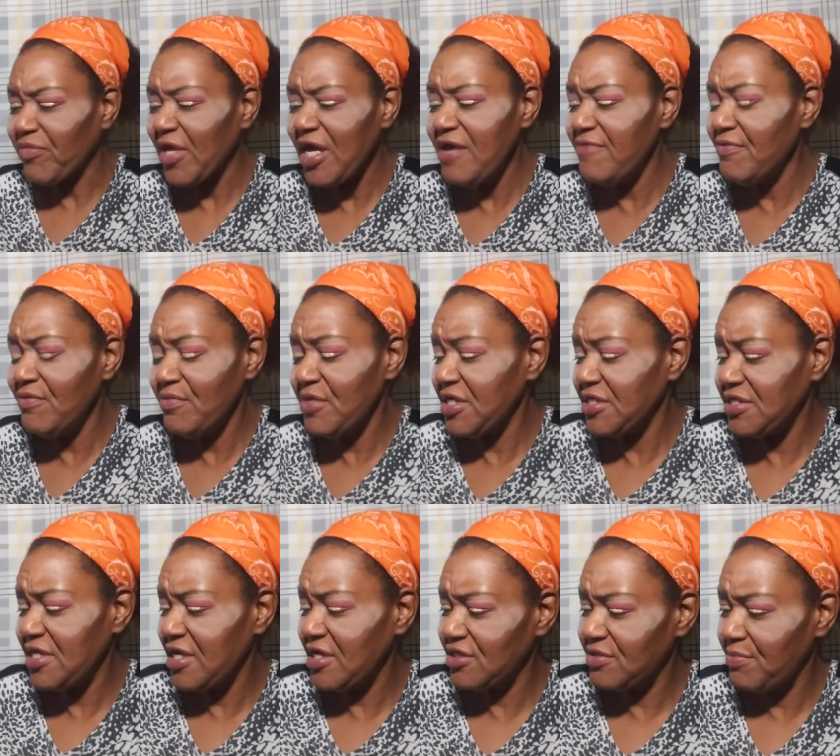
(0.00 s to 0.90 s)
even with a
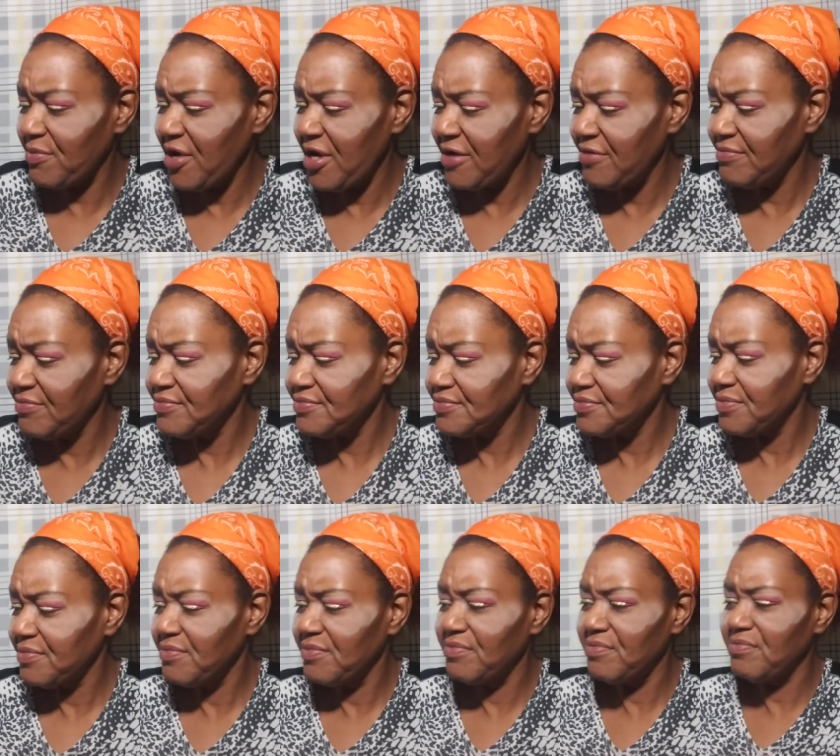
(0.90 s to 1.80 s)
setting spray.
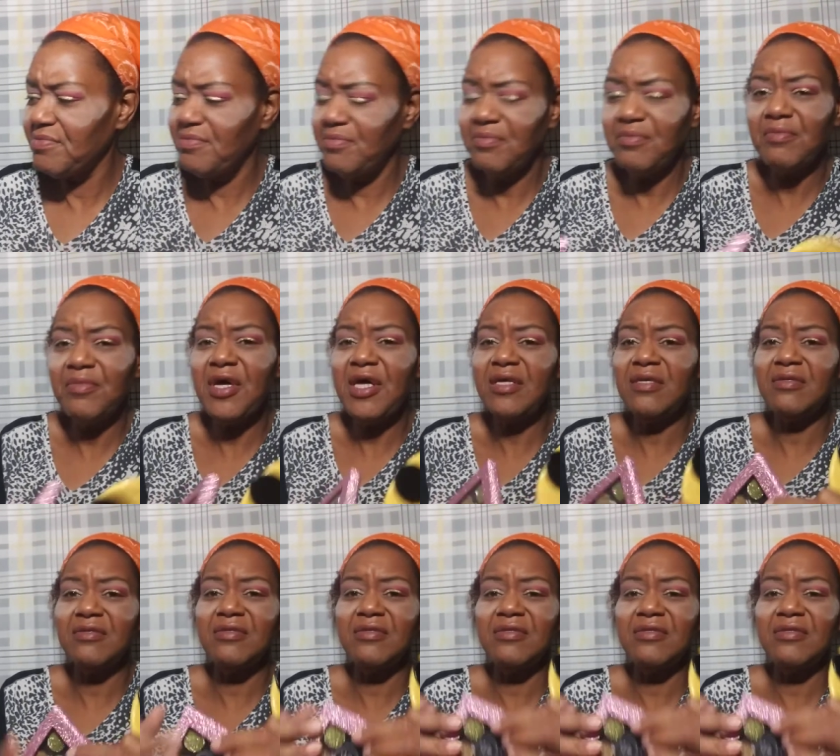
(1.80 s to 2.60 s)
But